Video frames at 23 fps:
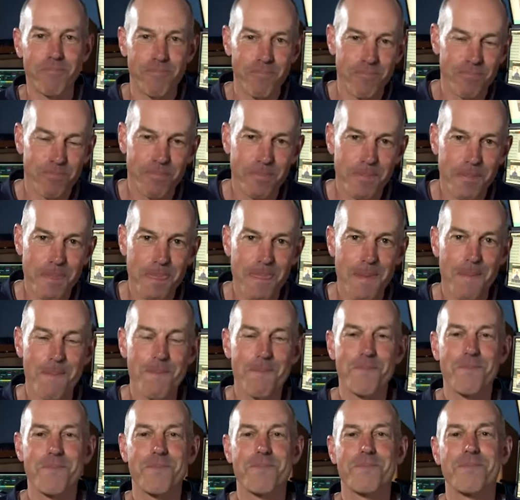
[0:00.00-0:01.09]

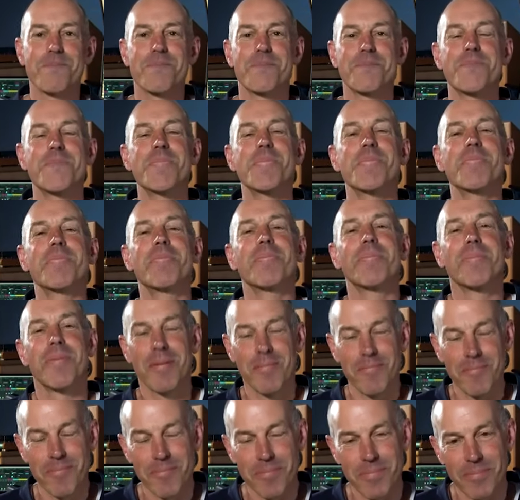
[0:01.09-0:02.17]

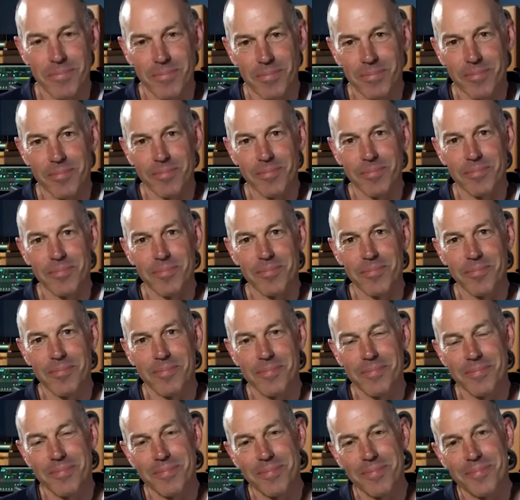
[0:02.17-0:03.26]

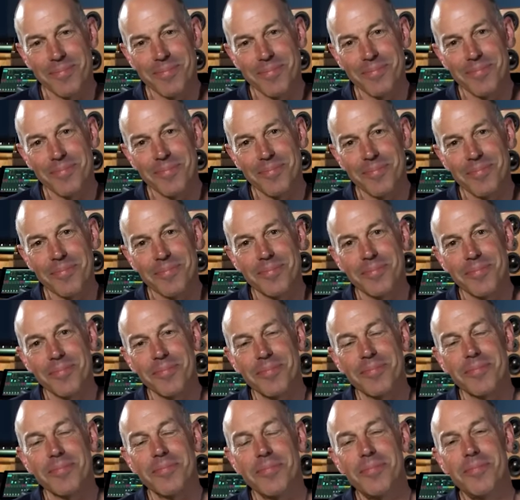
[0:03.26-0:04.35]

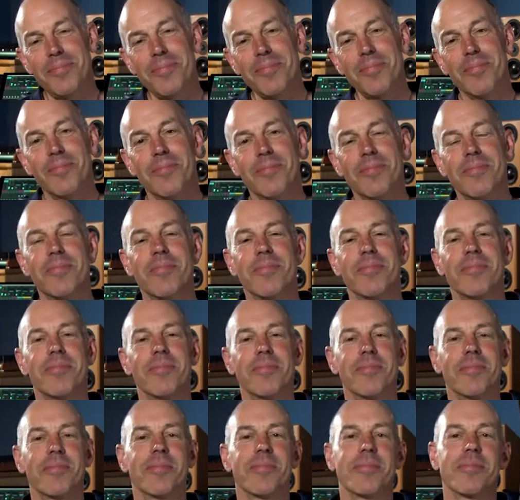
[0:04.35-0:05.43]

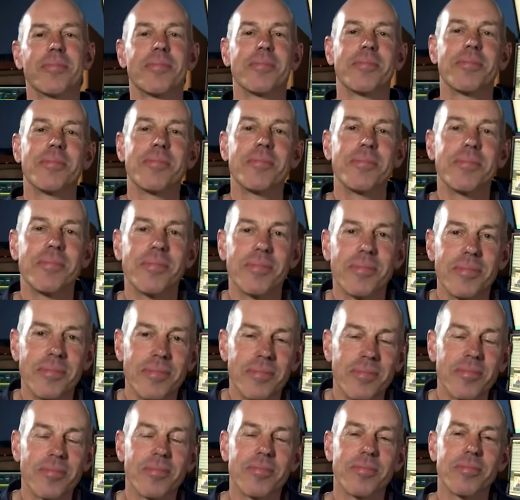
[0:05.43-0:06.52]

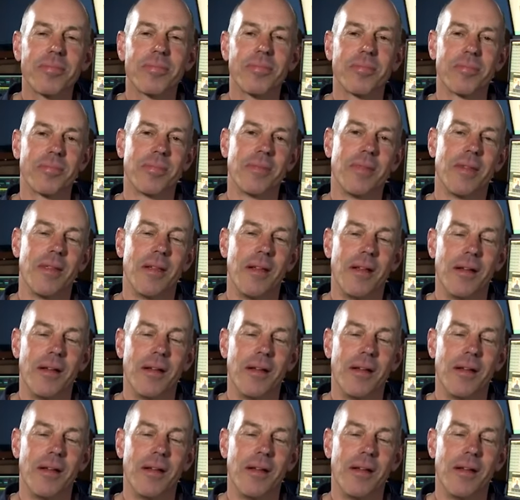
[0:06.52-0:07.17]
(not speaking)